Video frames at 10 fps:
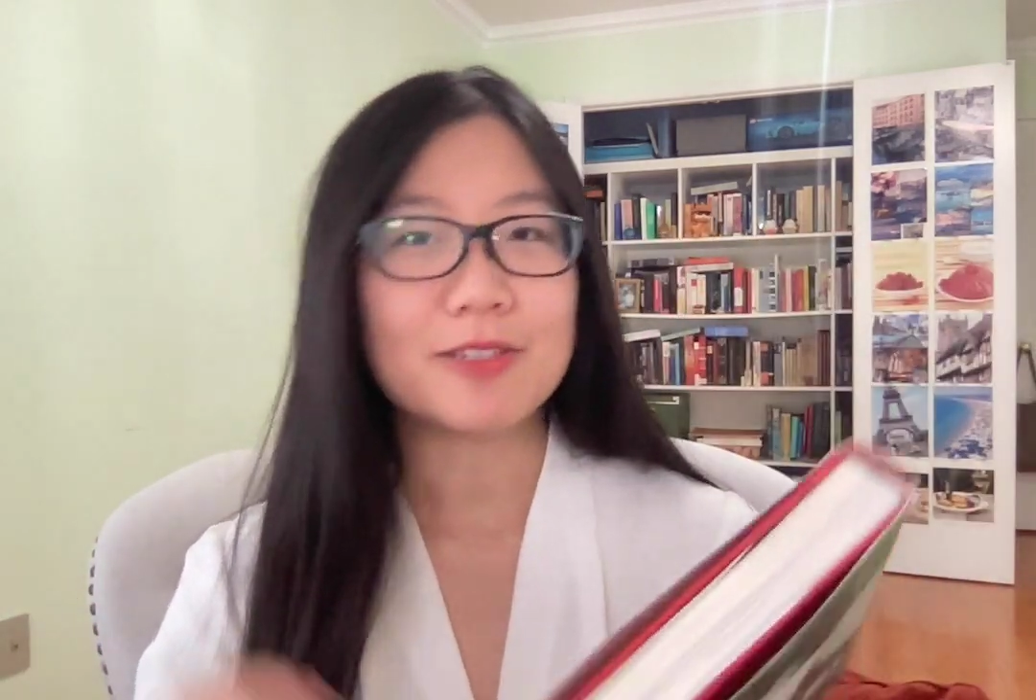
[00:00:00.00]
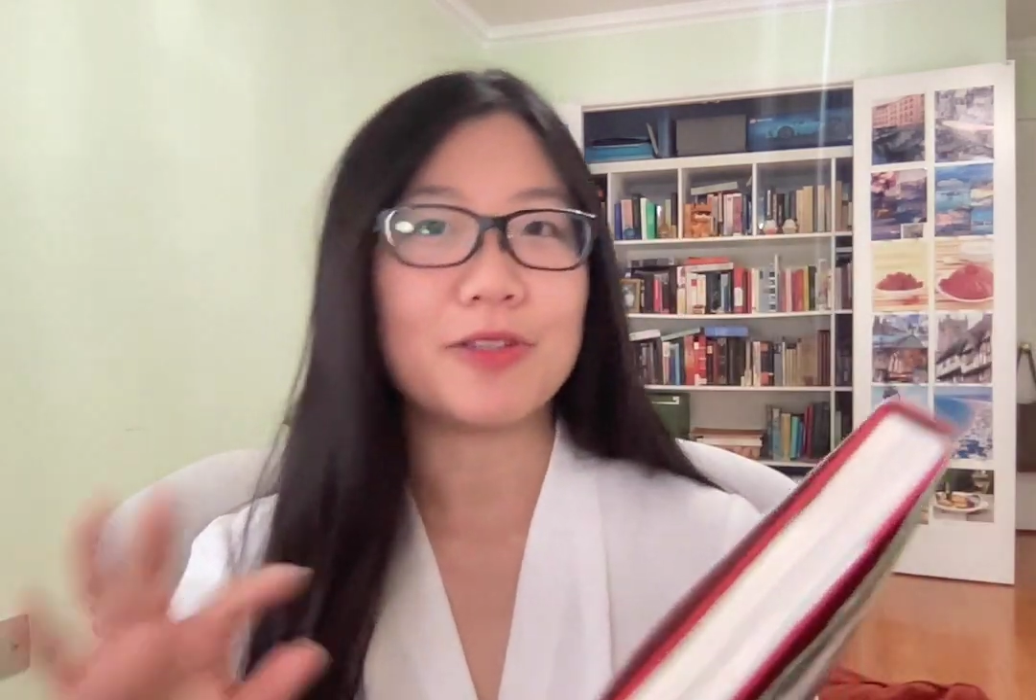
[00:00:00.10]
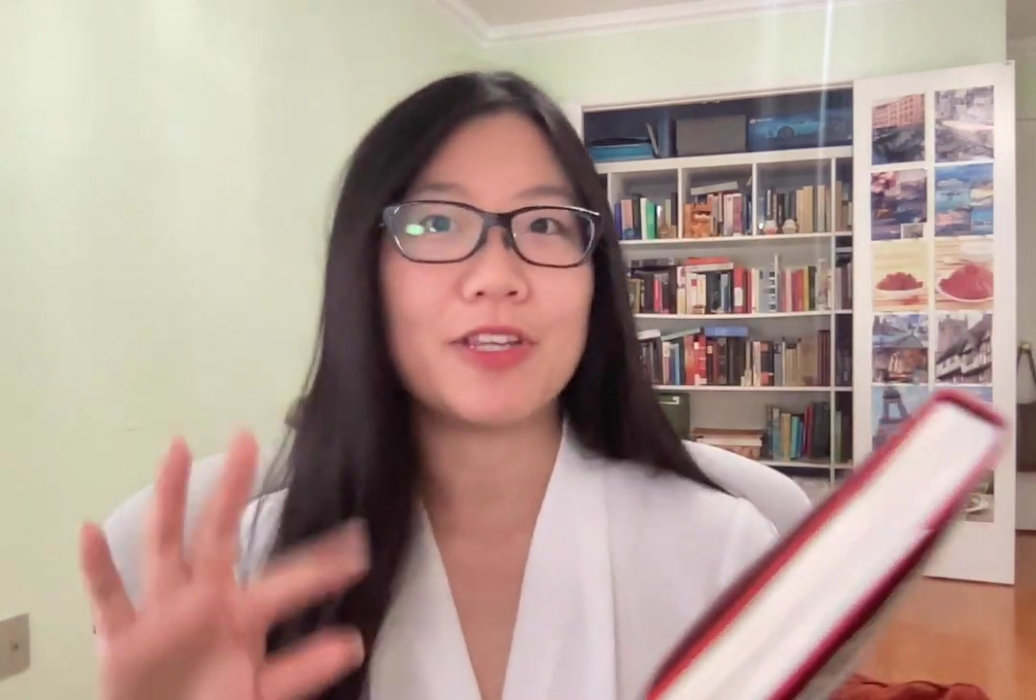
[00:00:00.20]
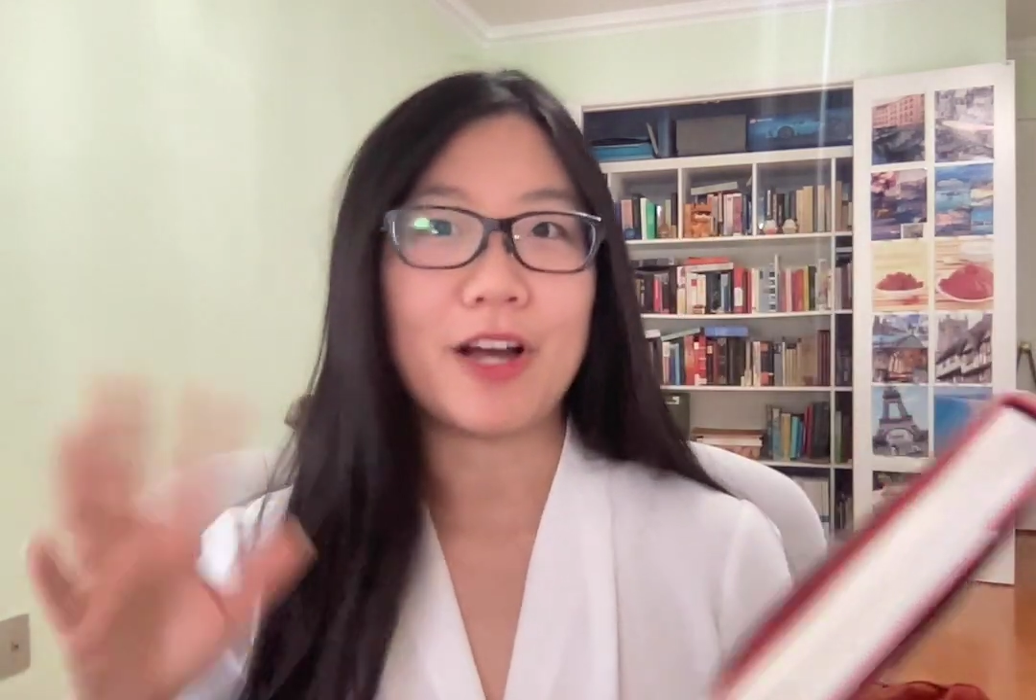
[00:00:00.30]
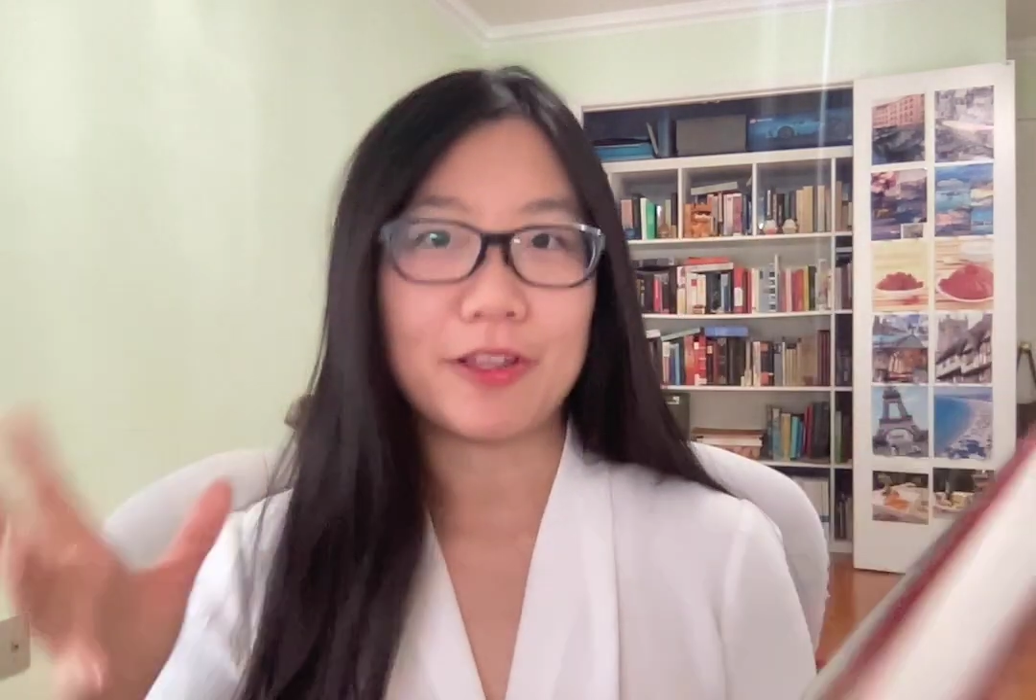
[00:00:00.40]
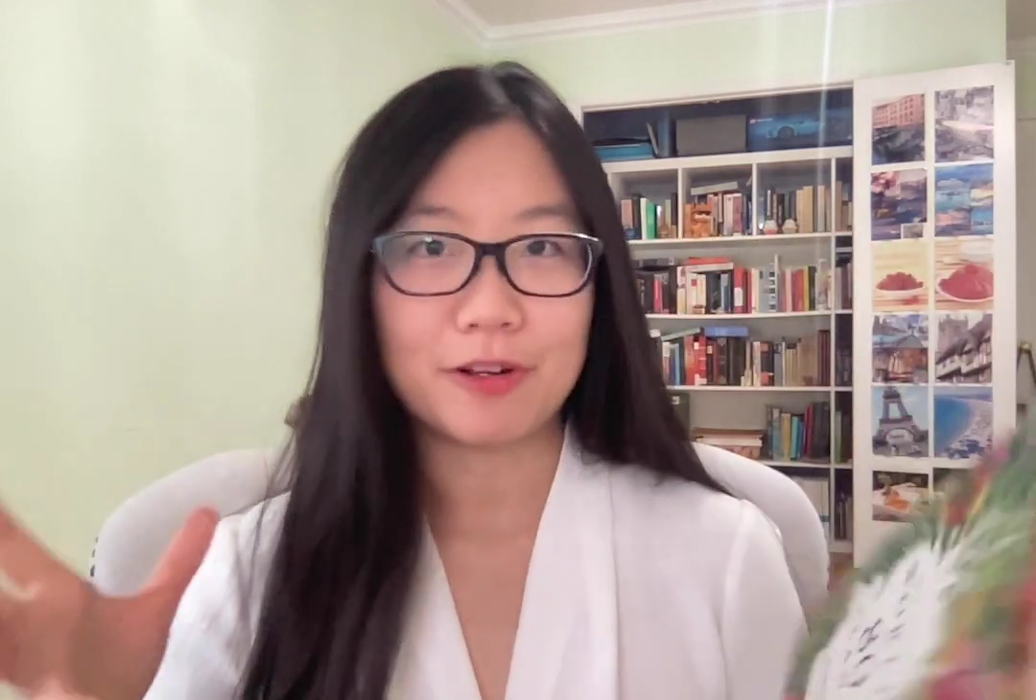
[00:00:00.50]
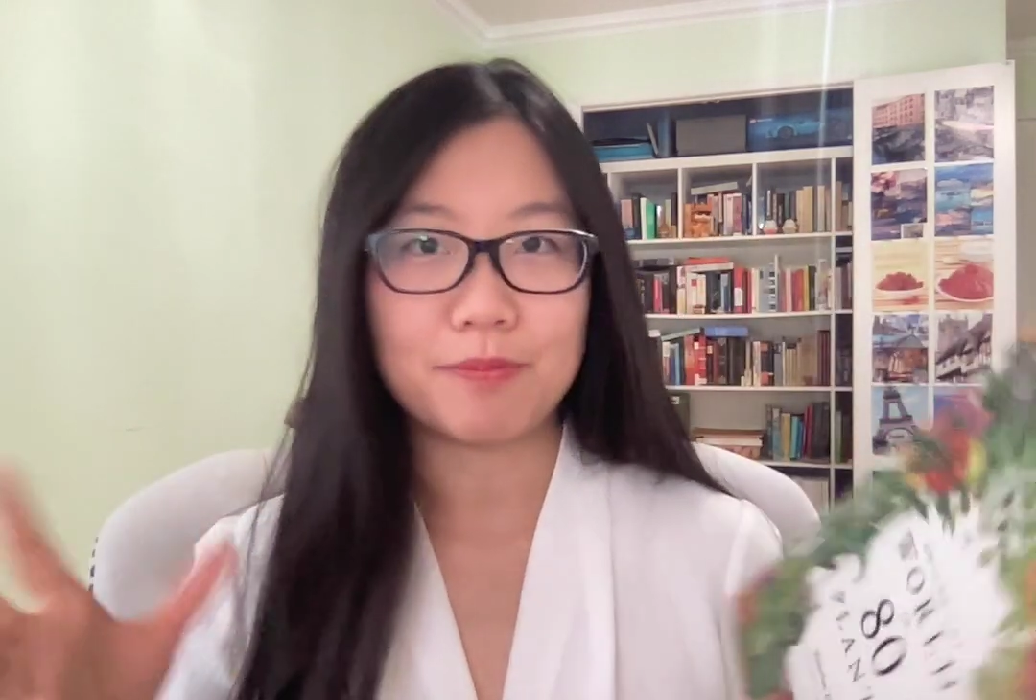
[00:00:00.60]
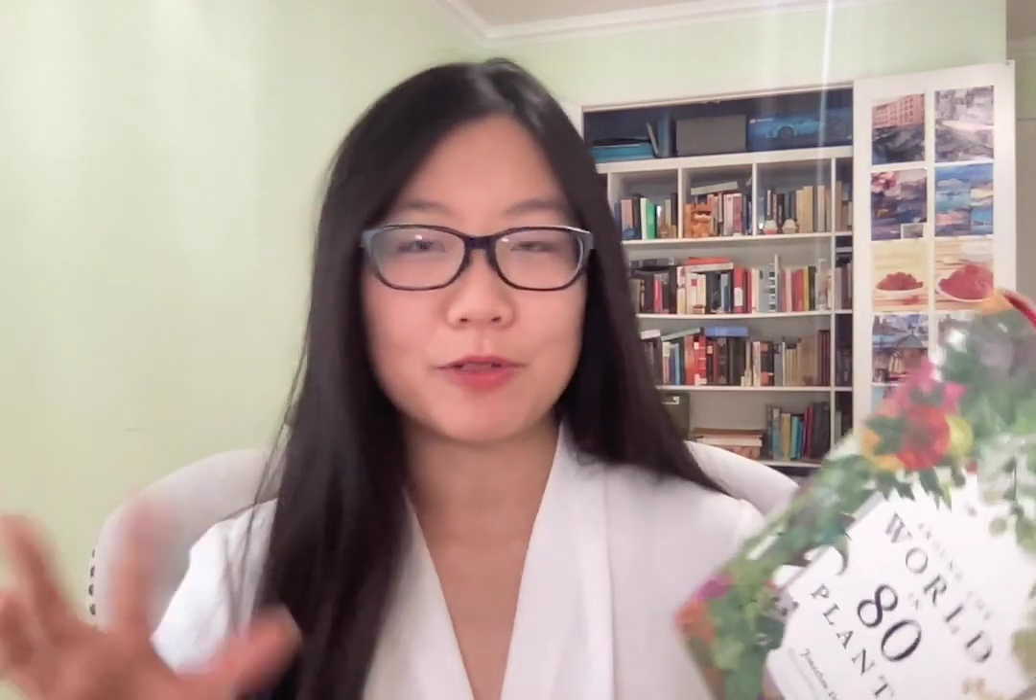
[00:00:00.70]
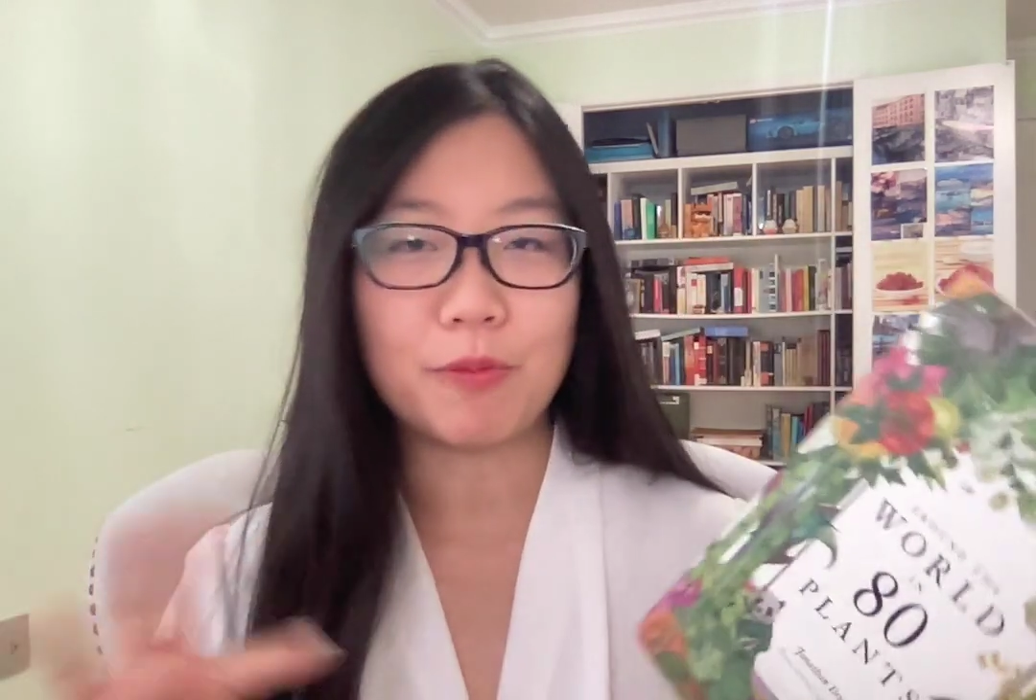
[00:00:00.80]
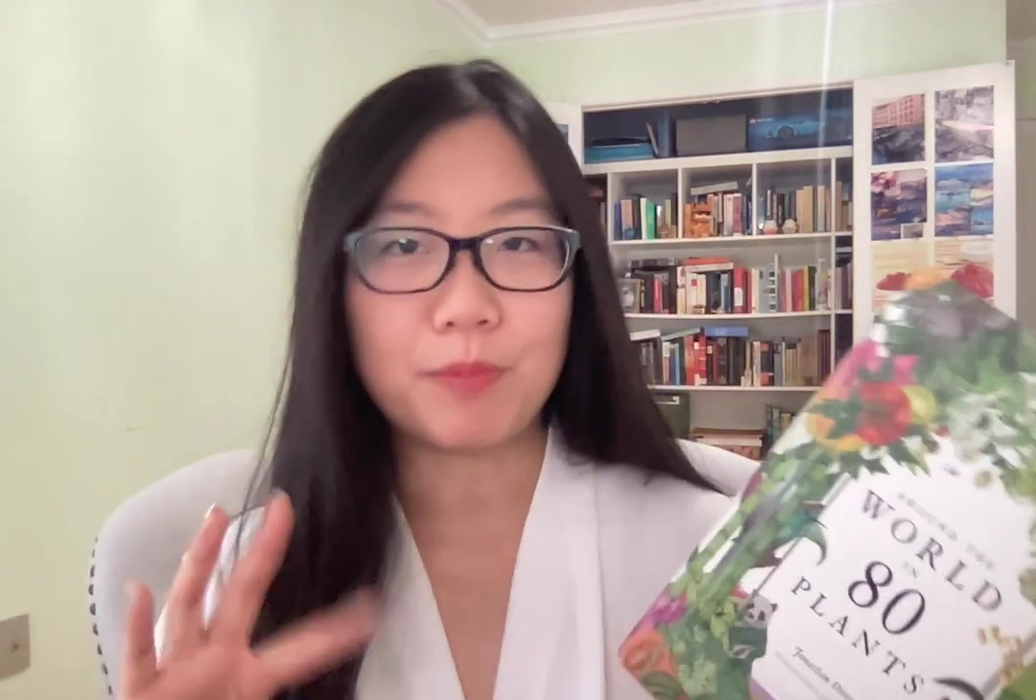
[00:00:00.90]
So